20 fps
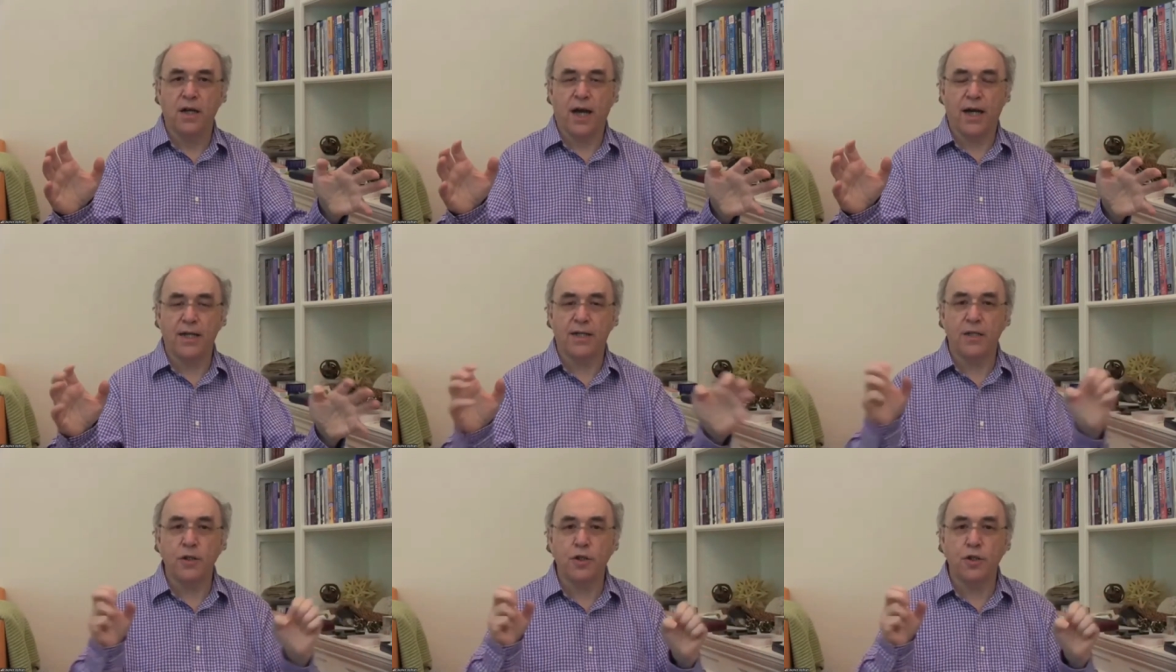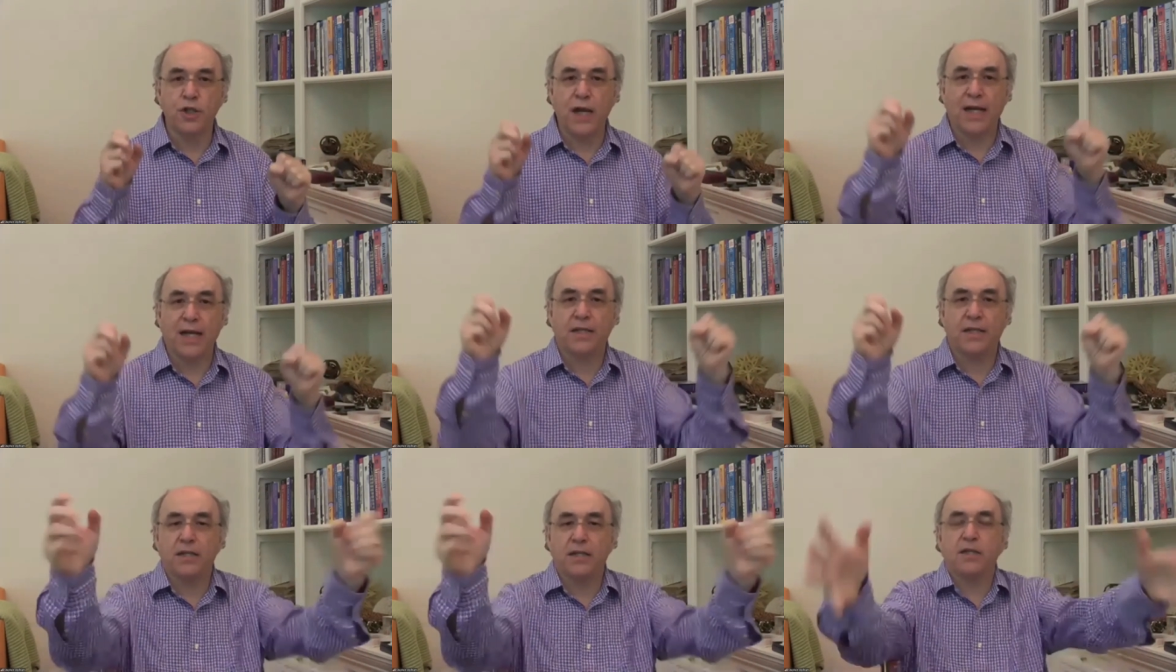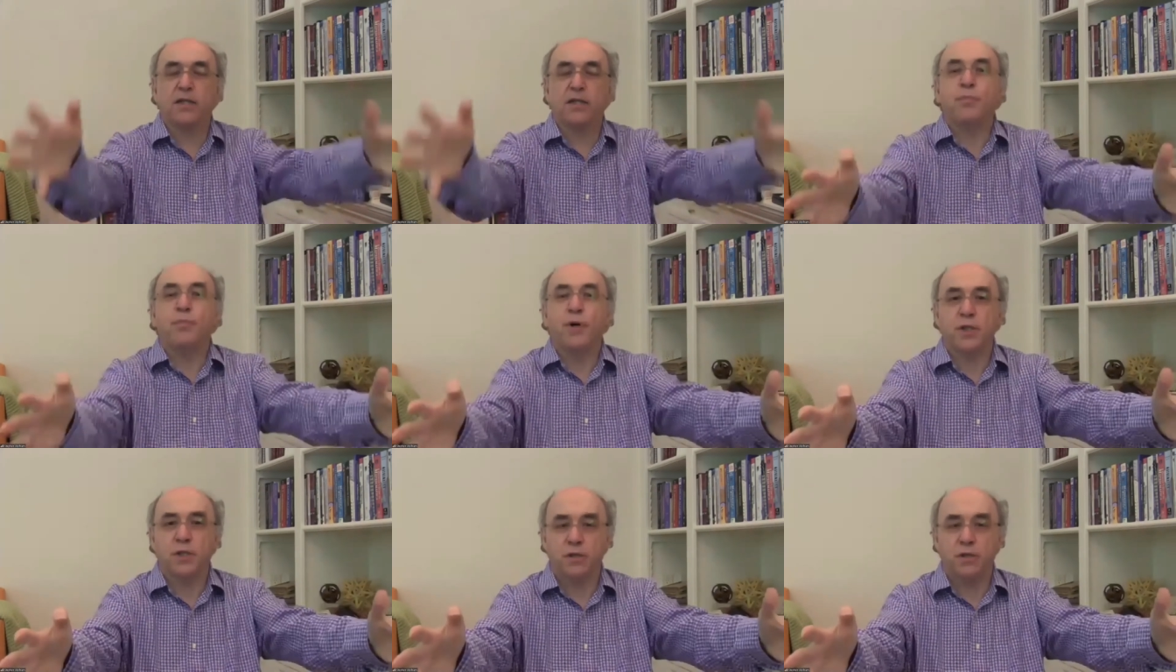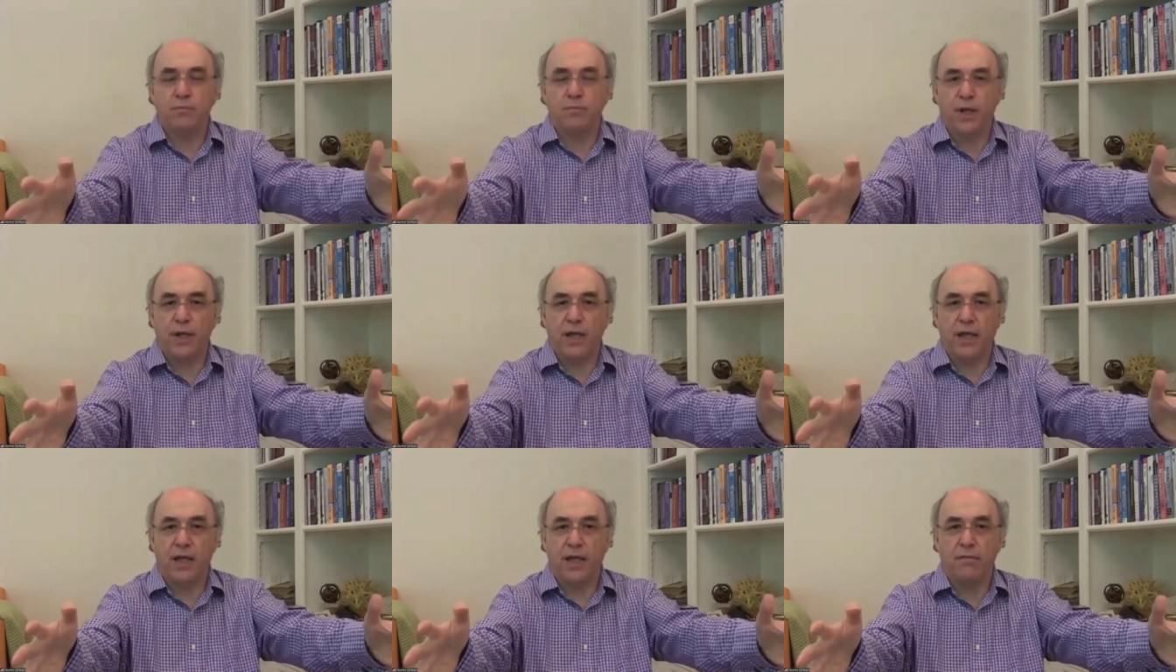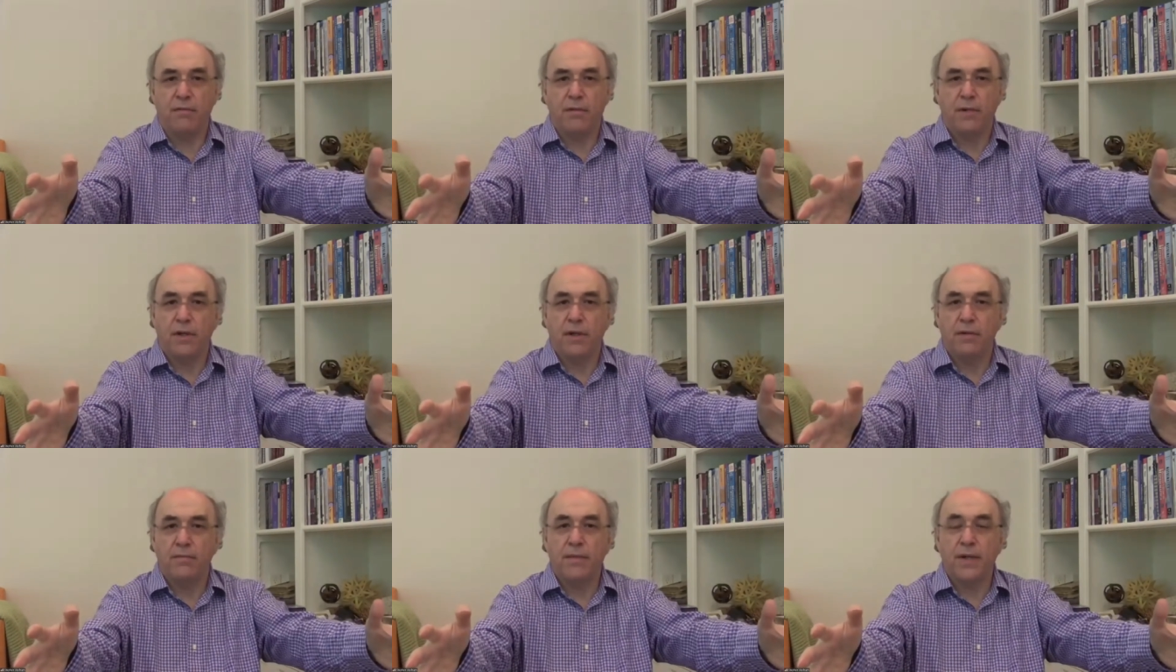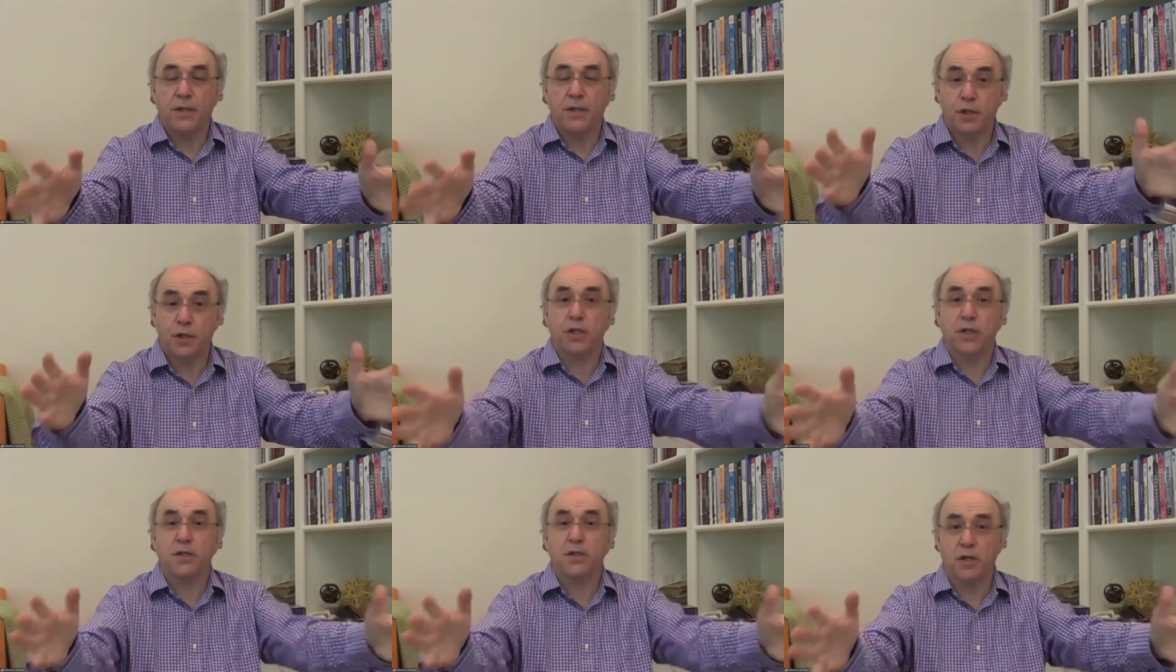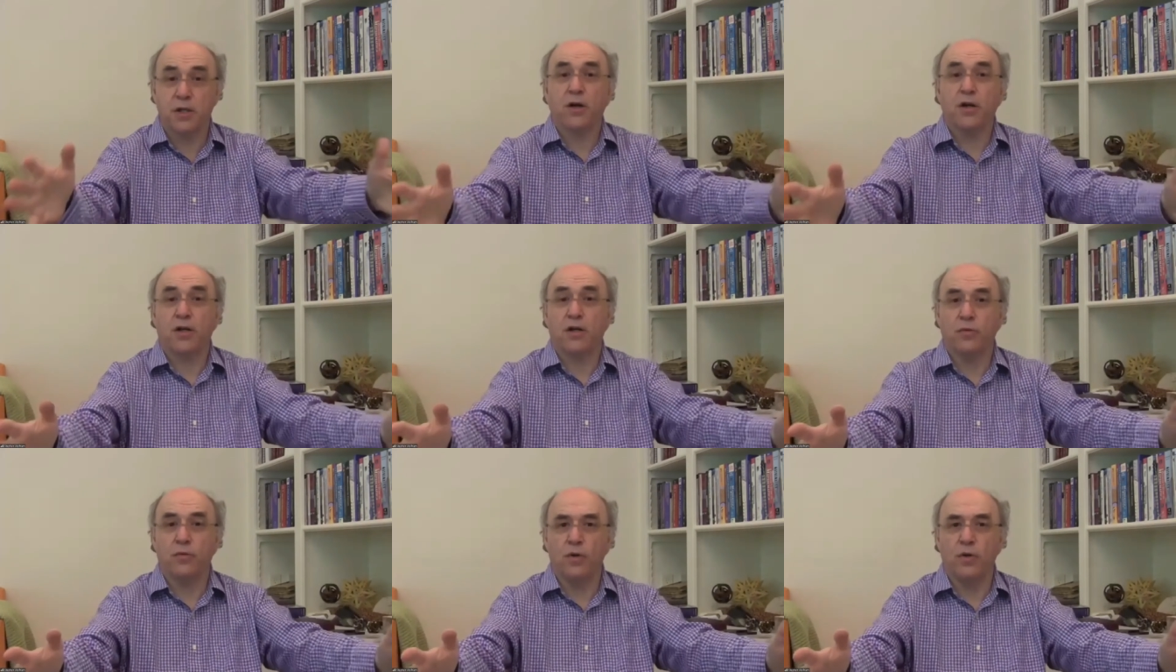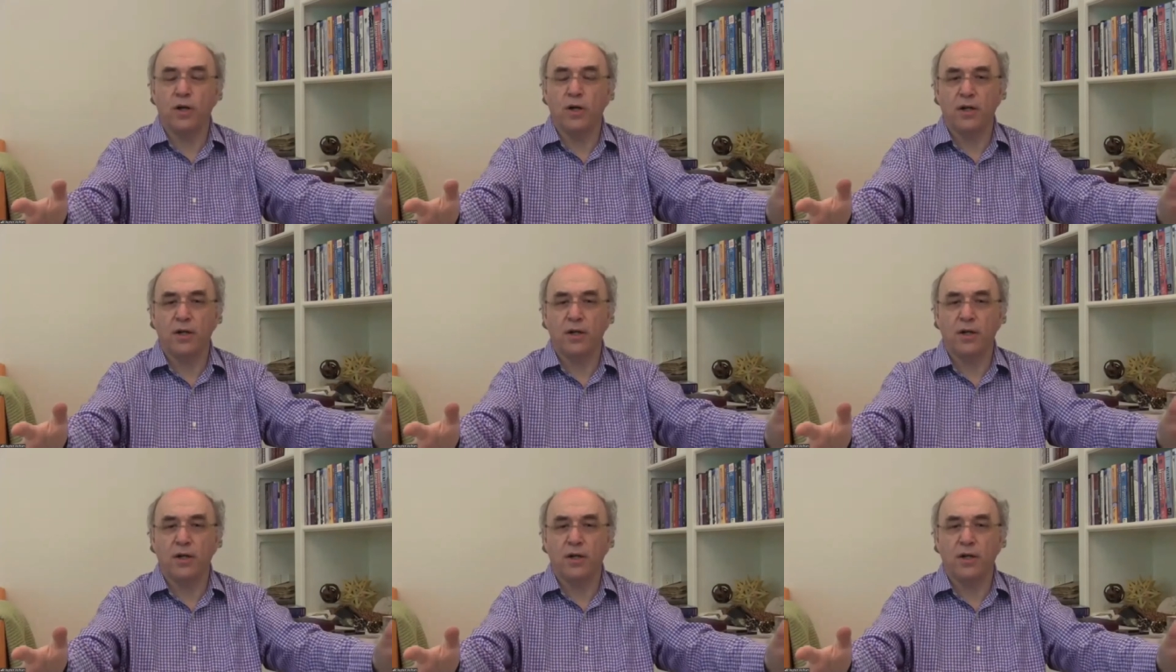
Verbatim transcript: and inject it into person B? It's just not going to work,